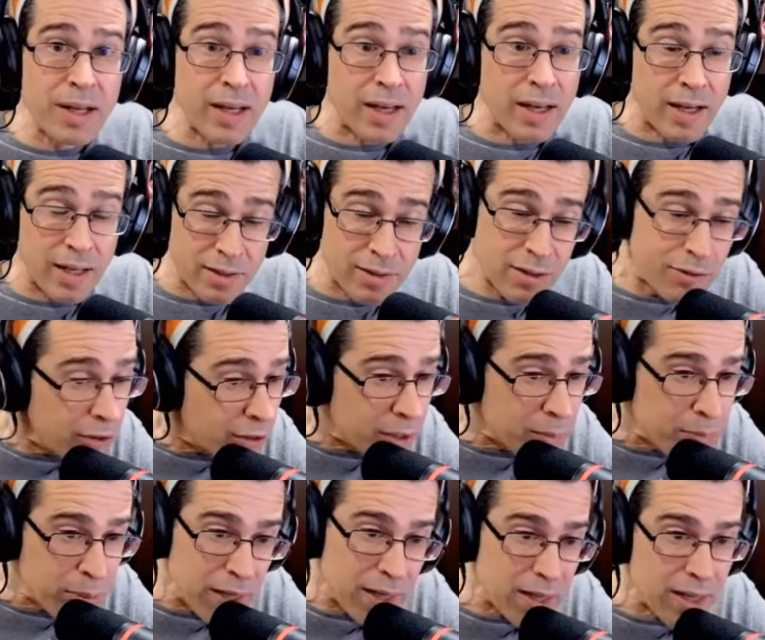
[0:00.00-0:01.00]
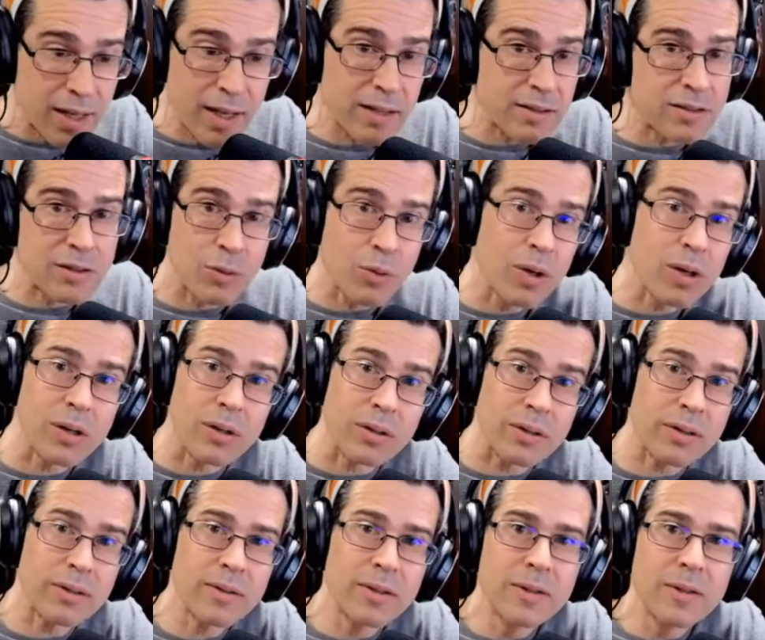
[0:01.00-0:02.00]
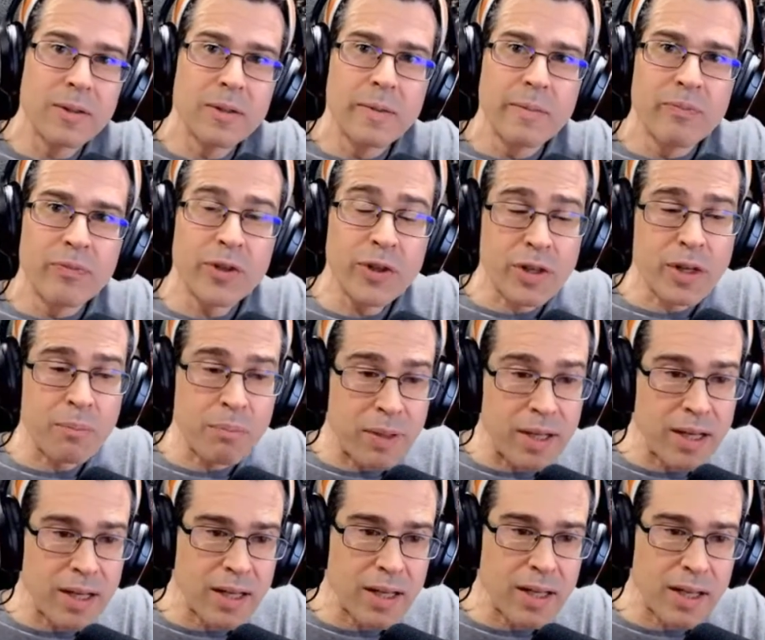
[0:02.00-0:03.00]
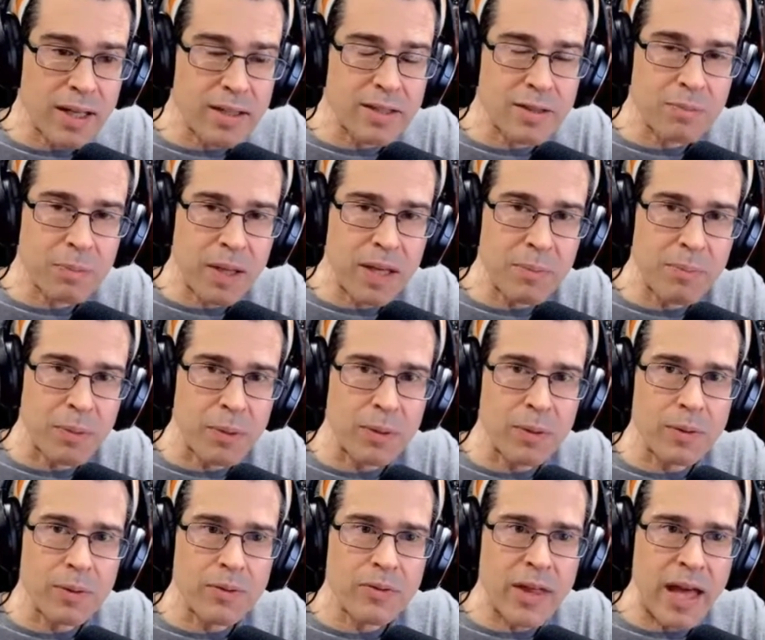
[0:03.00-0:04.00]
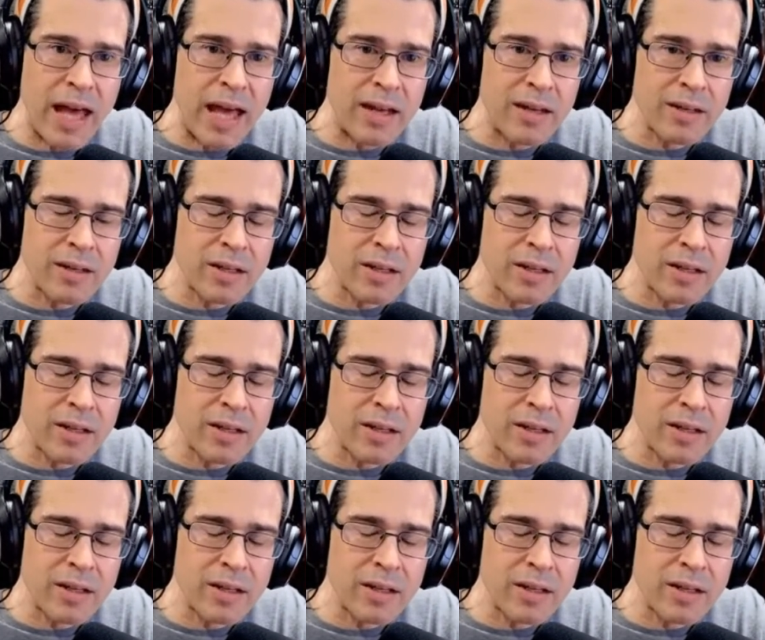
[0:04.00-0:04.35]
against? And you're competing against the world. You're competing against people that